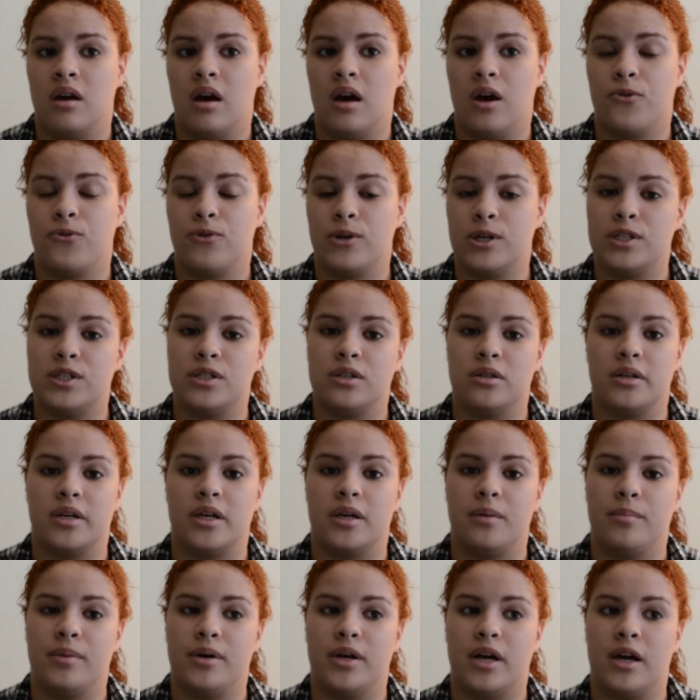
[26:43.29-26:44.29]
originally,
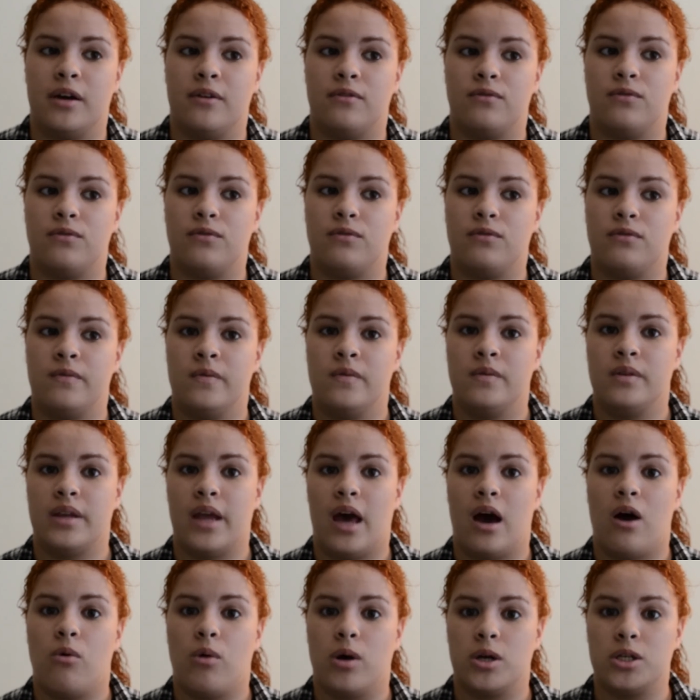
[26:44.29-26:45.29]
but I've
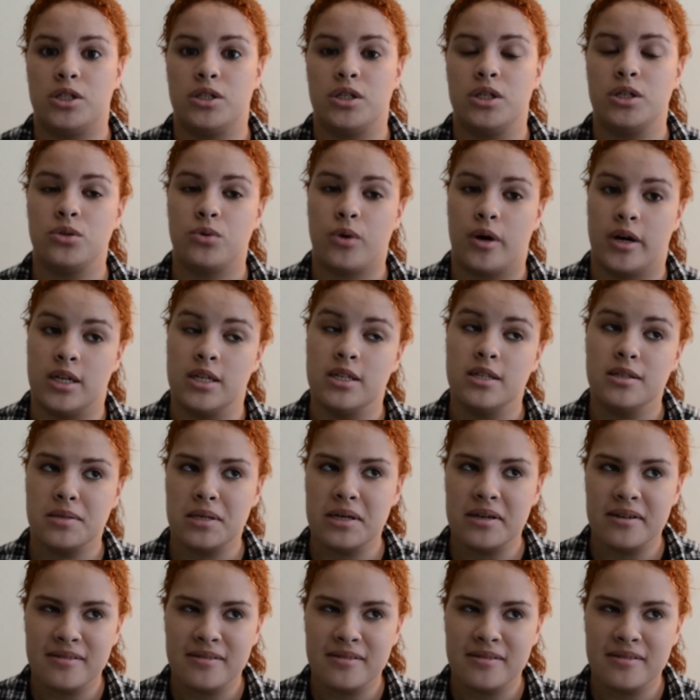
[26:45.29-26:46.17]
now watched it twice.